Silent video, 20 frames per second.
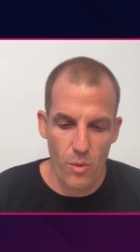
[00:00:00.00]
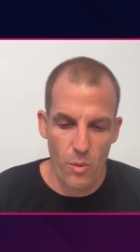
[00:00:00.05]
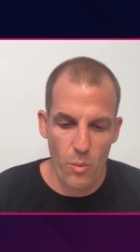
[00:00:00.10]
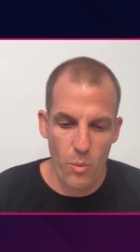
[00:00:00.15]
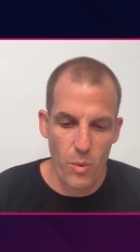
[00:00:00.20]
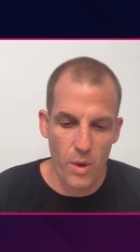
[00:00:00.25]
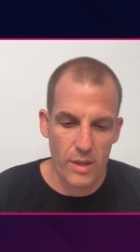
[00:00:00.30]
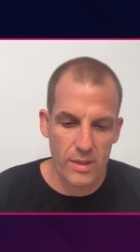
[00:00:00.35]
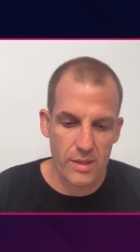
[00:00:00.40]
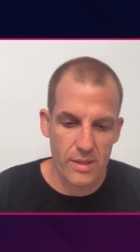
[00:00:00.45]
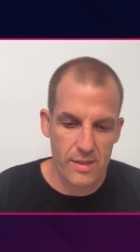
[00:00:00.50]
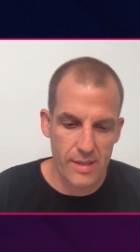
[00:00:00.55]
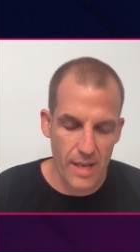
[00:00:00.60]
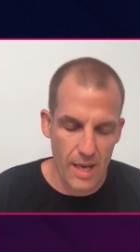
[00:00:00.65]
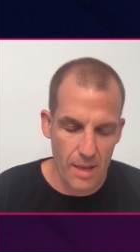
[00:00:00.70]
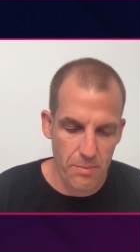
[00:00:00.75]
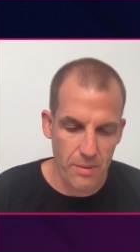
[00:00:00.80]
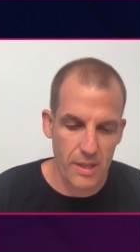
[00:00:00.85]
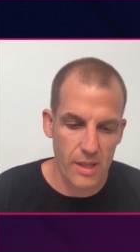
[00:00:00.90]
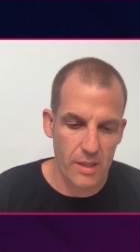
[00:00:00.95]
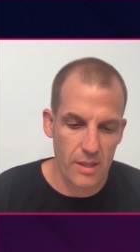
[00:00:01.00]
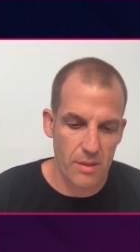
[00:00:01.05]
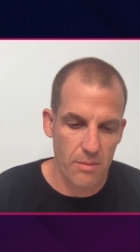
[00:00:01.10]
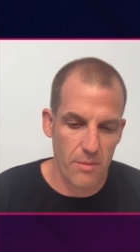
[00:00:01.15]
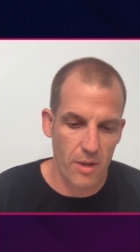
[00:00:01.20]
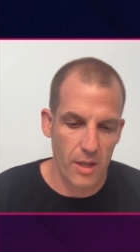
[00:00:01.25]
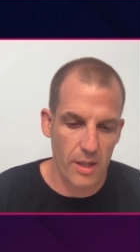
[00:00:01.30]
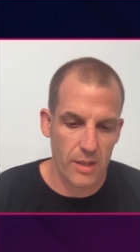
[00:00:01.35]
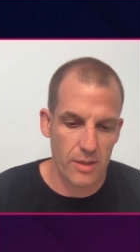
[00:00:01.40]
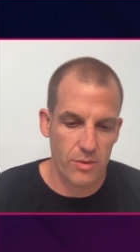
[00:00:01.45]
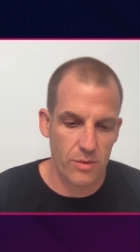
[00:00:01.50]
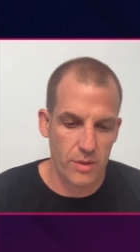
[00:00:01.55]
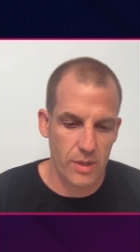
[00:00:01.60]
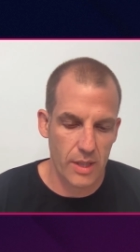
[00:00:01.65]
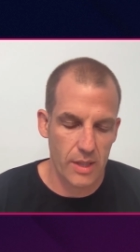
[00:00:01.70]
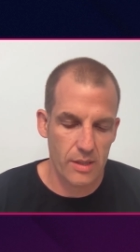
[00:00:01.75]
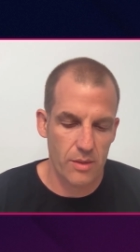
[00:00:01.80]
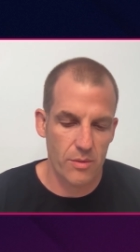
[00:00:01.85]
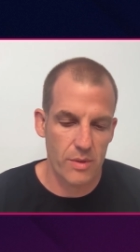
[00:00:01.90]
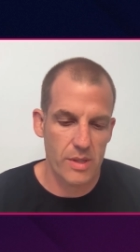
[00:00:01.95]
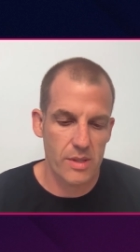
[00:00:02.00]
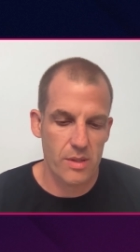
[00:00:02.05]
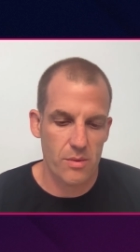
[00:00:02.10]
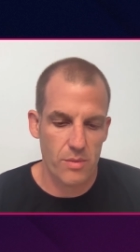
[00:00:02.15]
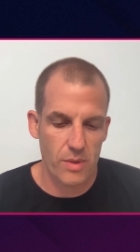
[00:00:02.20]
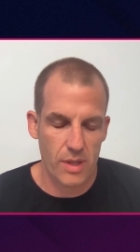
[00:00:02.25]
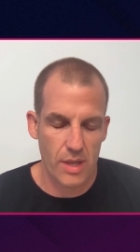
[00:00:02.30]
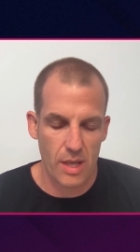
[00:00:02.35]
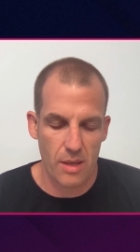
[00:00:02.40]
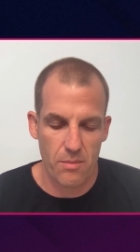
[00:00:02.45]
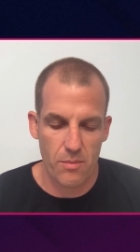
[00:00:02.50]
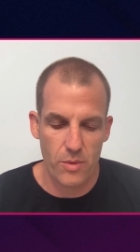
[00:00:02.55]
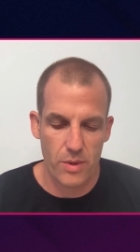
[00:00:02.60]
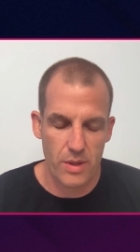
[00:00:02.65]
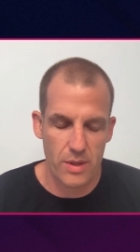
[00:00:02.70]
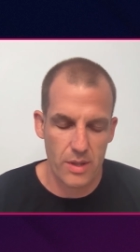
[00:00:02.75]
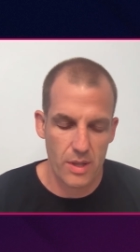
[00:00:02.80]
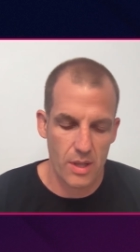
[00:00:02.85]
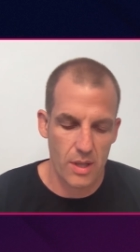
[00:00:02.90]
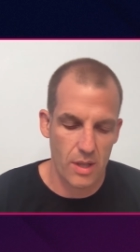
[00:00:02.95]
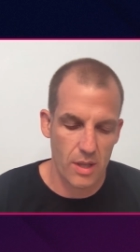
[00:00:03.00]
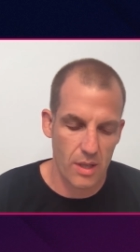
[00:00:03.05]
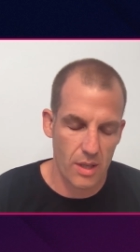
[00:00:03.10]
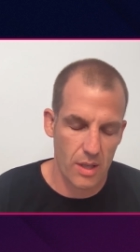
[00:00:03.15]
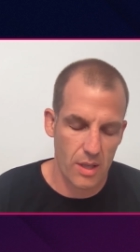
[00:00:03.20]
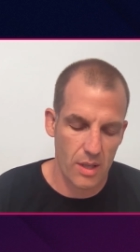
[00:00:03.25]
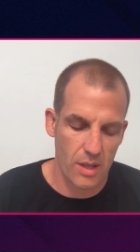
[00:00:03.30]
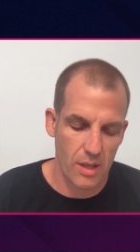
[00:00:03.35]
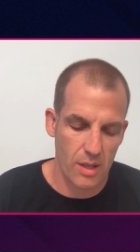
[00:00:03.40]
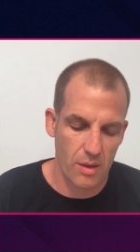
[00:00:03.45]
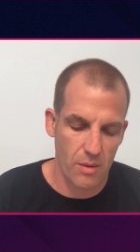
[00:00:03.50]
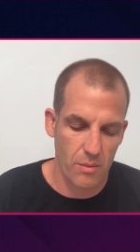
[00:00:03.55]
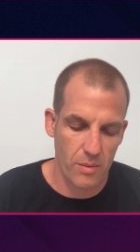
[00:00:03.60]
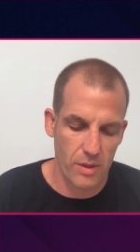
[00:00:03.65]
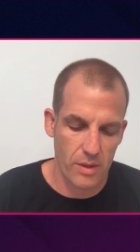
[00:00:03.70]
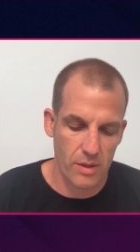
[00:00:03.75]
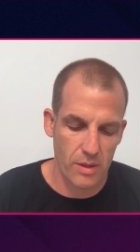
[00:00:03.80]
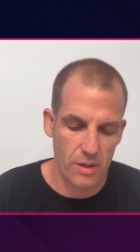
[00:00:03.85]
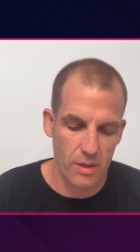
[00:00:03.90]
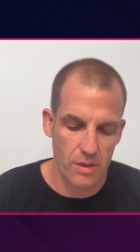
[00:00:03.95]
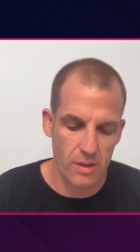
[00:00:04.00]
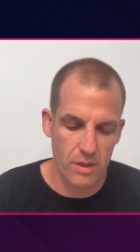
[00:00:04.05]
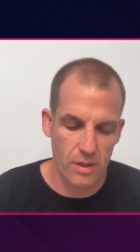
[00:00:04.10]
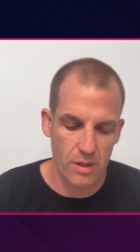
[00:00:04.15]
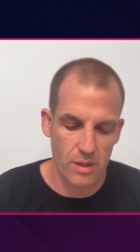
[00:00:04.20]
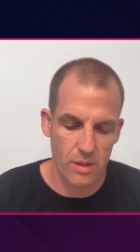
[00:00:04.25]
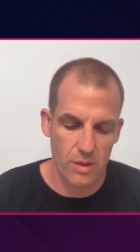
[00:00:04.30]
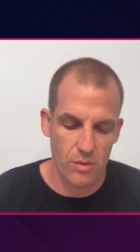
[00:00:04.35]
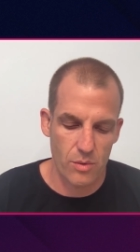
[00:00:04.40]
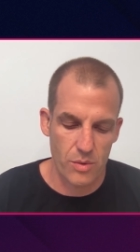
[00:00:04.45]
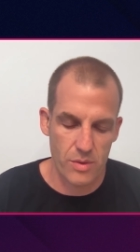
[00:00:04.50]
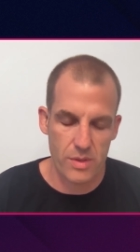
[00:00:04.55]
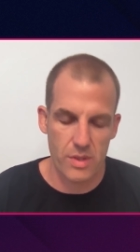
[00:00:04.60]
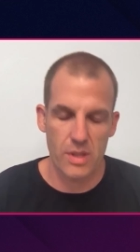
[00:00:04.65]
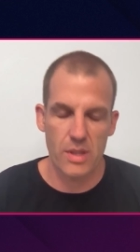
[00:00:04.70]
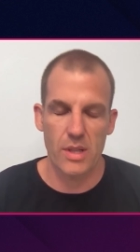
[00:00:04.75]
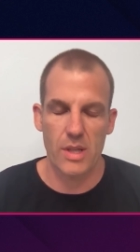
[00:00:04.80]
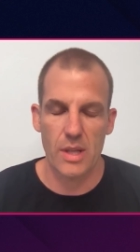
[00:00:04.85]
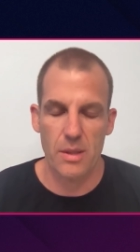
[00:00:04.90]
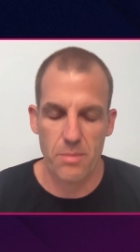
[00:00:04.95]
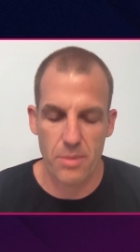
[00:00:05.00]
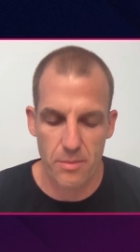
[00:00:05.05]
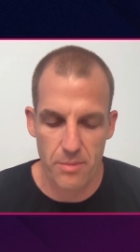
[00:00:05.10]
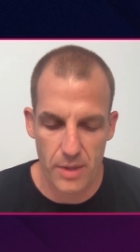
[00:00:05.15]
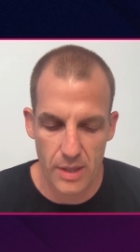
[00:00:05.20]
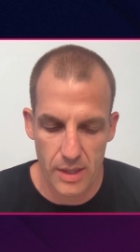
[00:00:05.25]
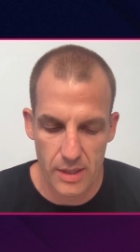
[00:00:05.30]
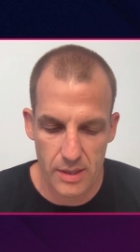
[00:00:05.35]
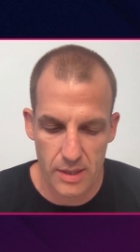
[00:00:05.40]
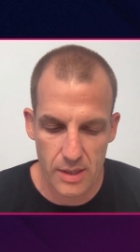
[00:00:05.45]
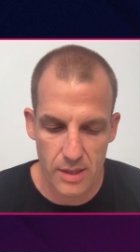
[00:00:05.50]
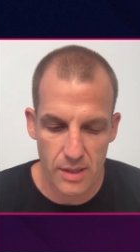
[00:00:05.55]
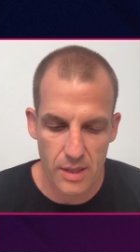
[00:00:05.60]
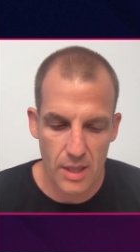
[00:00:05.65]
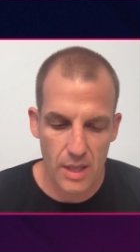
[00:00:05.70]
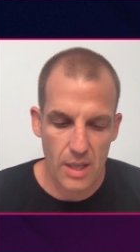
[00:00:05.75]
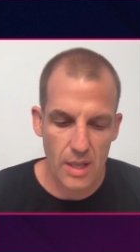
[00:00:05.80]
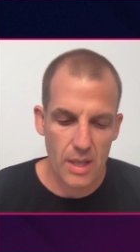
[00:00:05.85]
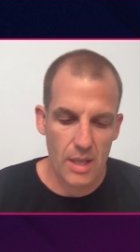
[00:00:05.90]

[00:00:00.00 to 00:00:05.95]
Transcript: what is happening in the market today, and the reason we came with the, uh, with the Lucene capability,